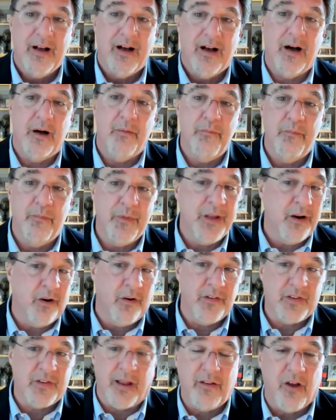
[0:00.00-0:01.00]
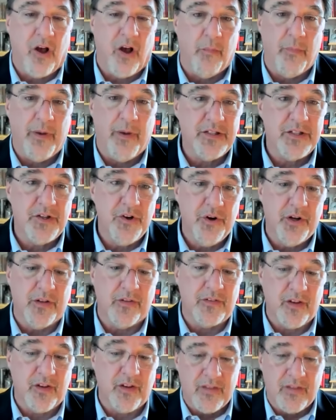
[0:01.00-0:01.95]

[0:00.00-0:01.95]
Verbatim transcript: Um, you know, as I tell my students,